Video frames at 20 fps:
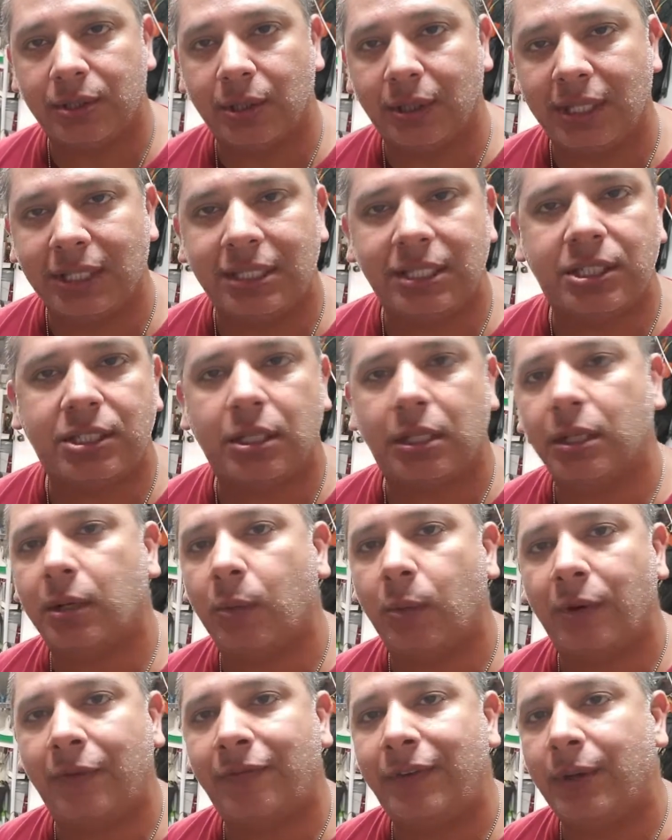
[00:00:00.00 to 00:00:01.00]
So this is a
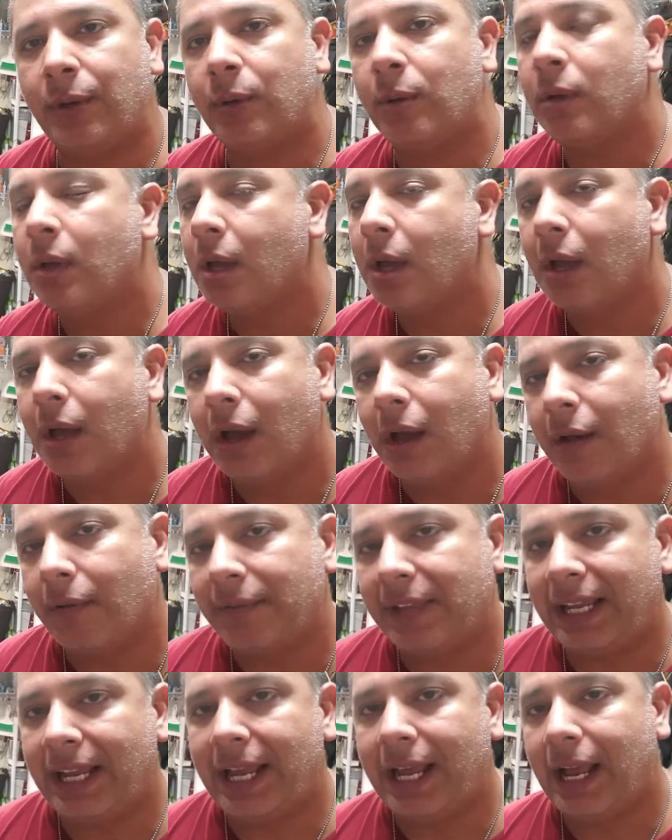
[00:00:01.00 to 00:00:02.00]
little review
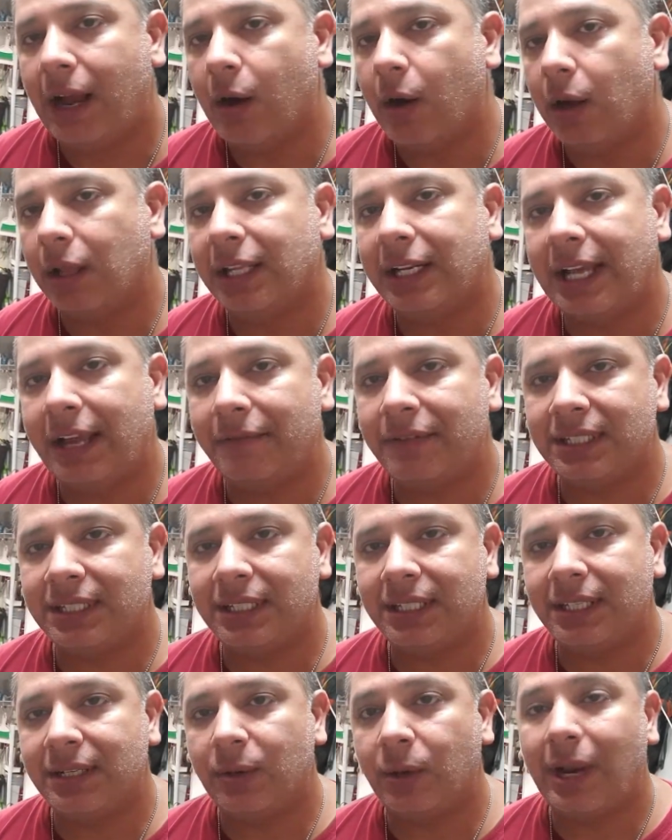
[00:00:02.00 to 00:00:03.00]
of the Harley
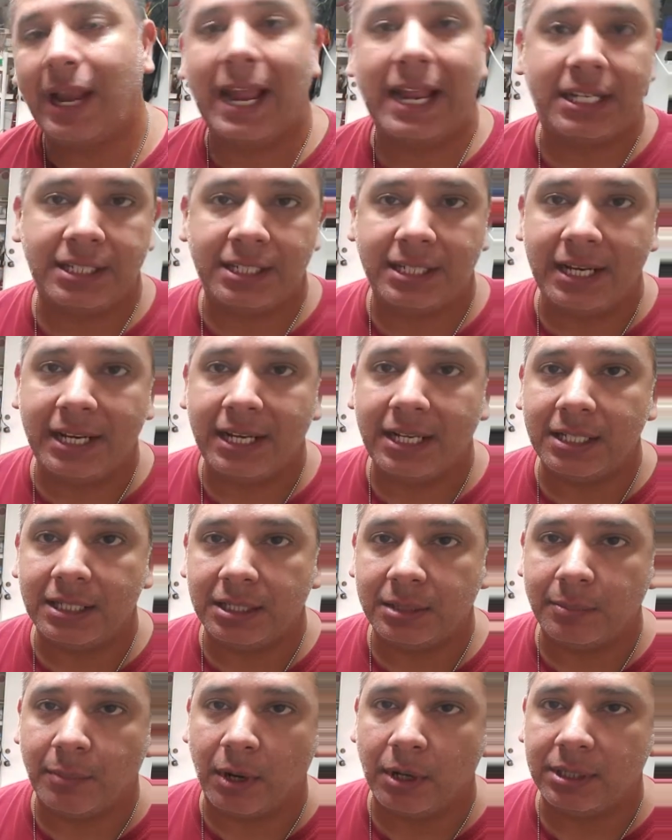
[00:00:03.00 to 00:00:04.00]
Davidson or HD
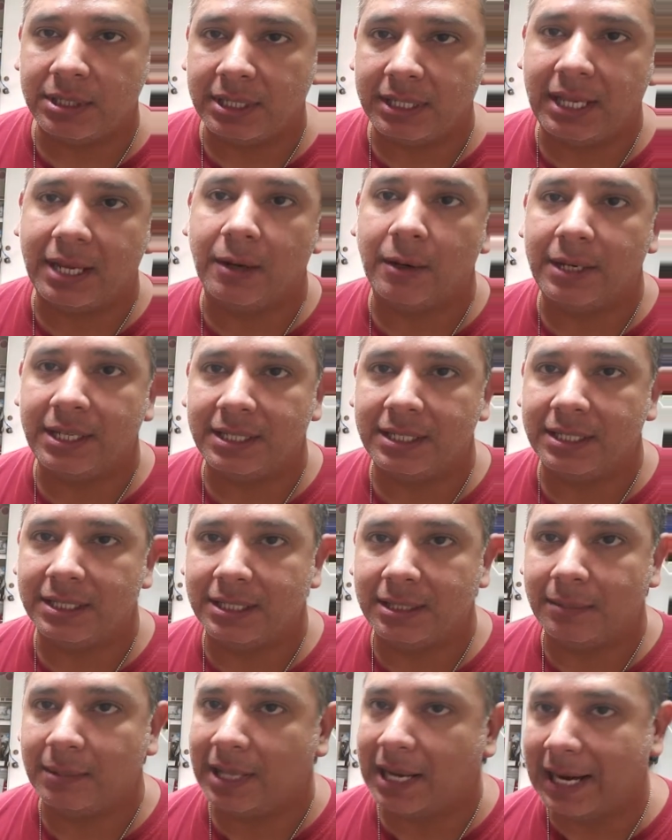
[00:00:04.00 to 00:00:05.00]
Smart Security
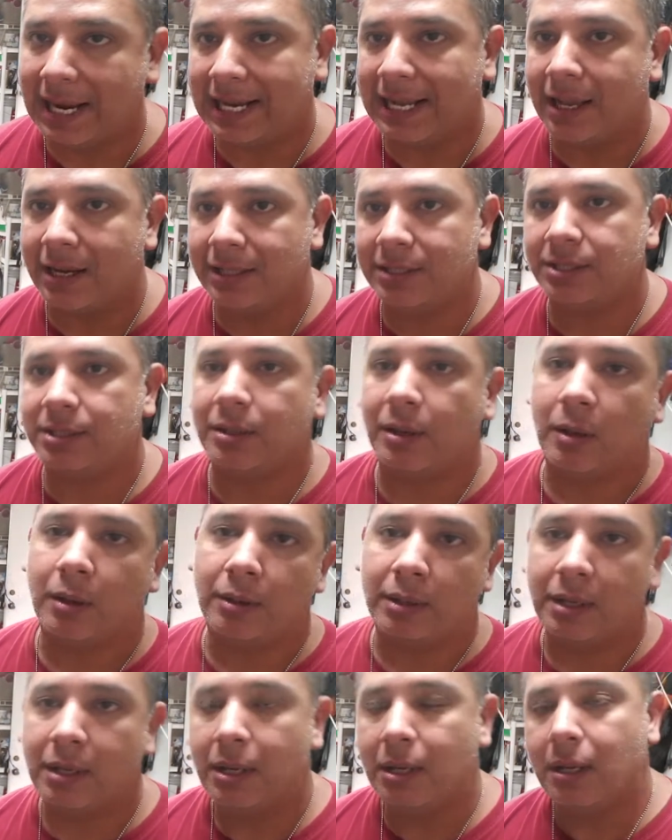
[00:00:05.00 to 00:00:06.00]
System that I got
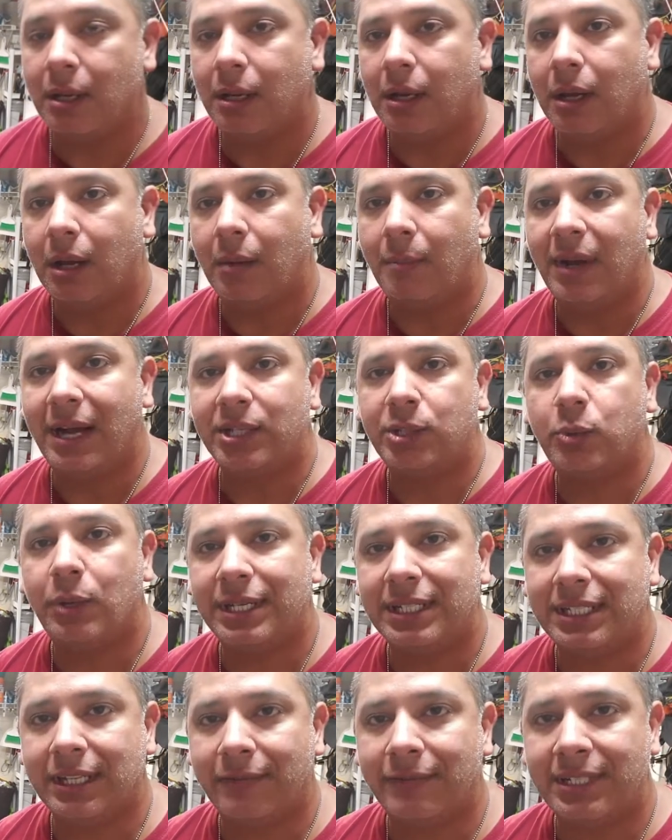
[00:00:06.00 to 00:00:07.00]
installed on my
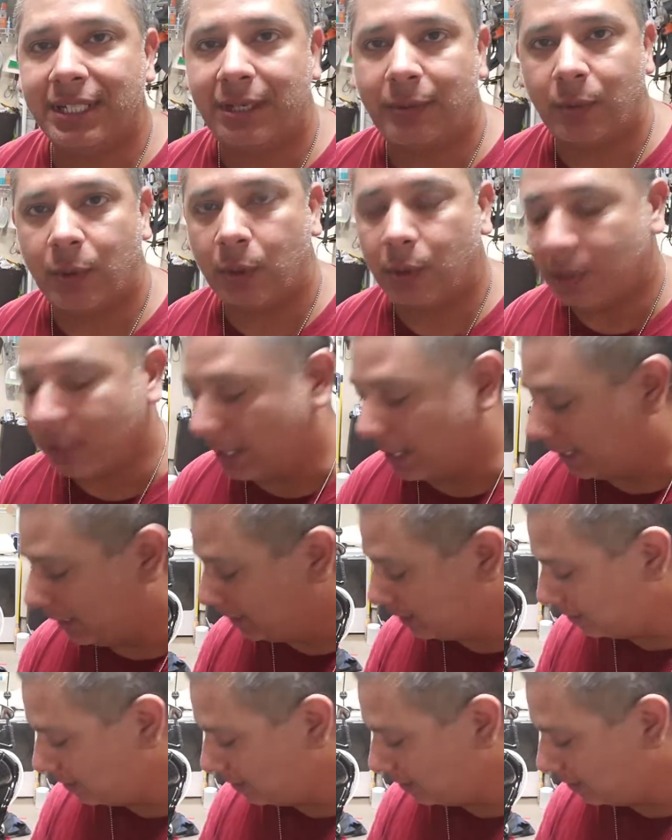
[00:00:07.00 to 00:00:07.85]
2017 Road Glide.